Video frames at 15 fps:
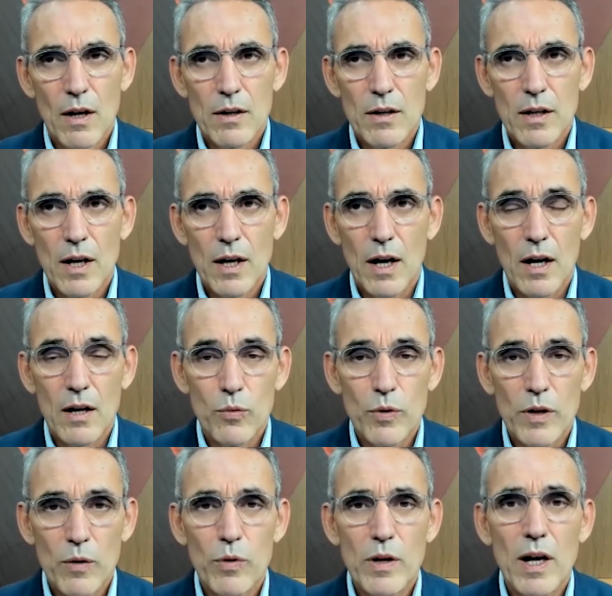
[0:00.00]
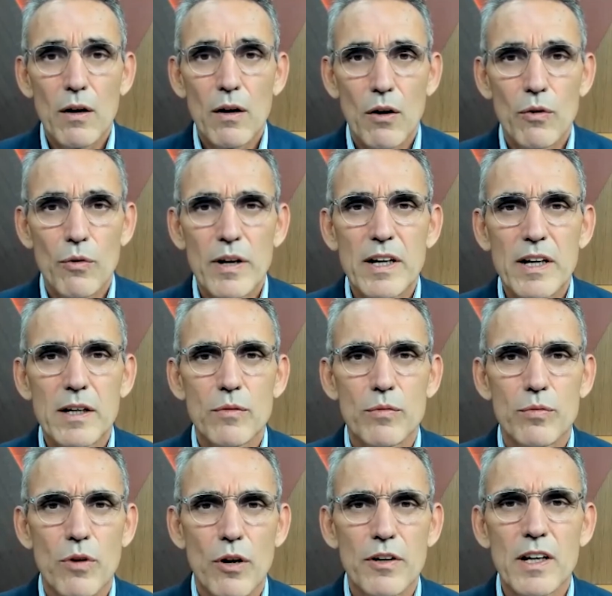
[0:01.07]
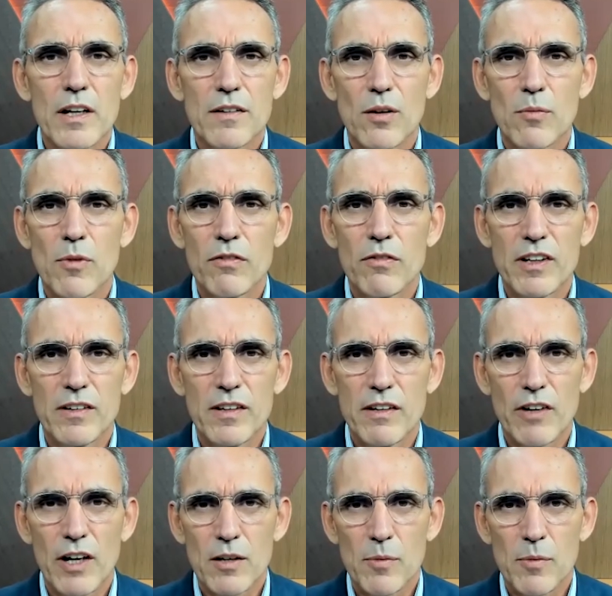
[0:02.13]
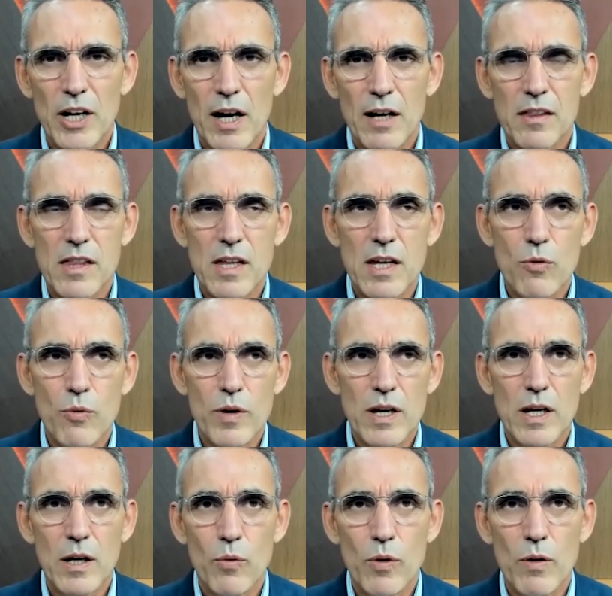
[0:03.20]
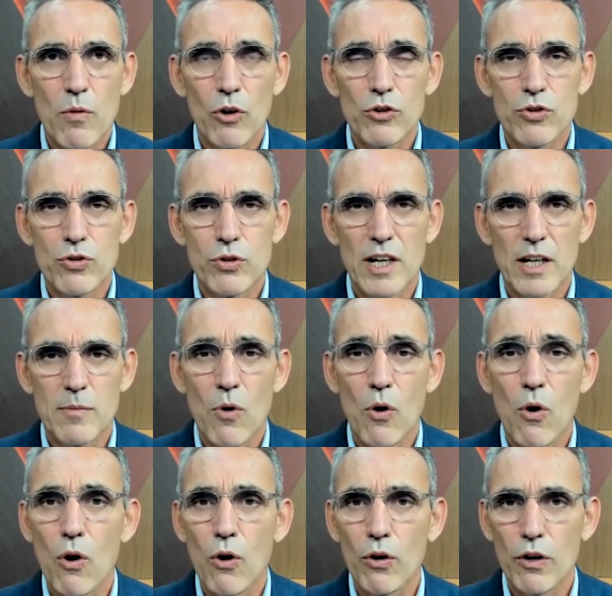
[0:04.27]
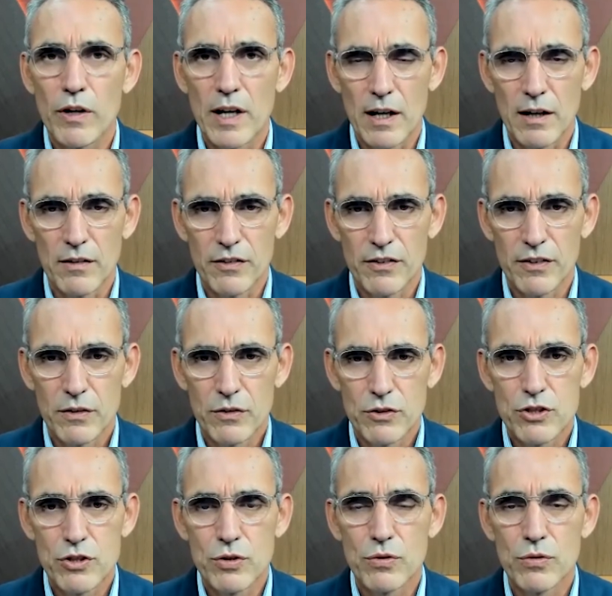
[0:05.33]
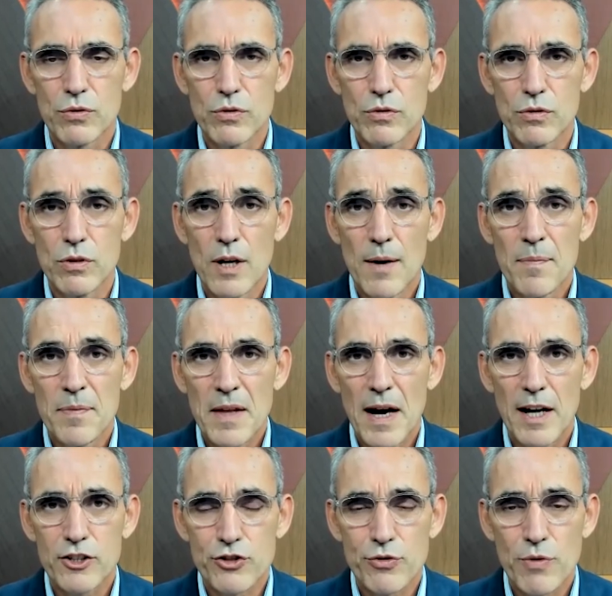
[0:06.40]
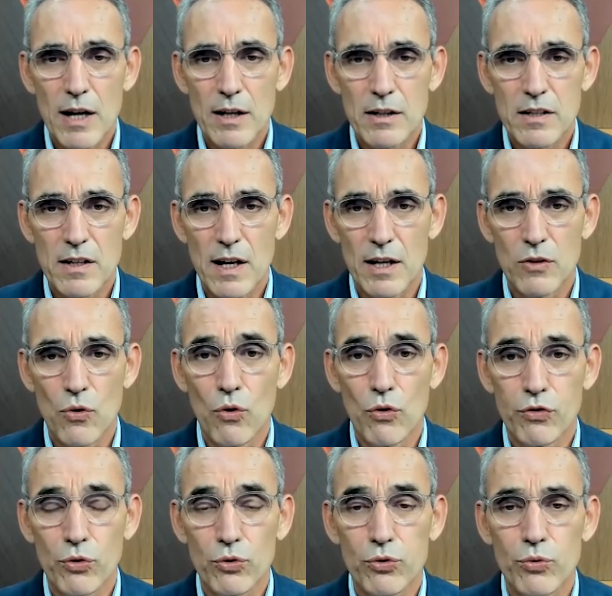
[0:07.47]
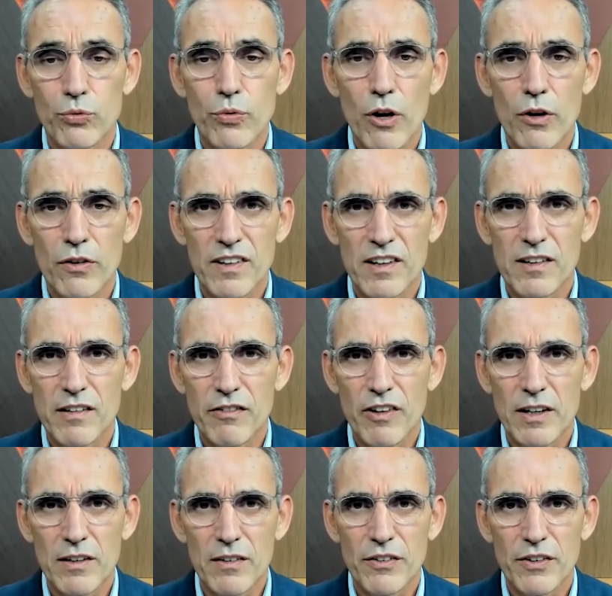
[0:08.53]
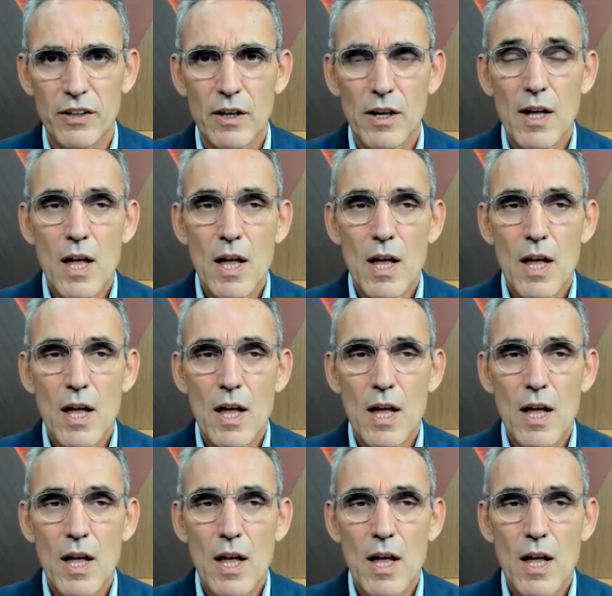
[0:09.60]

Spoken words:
Yeah, we are already running some of these events, but I think we want to get more organized to attract and also to run these events.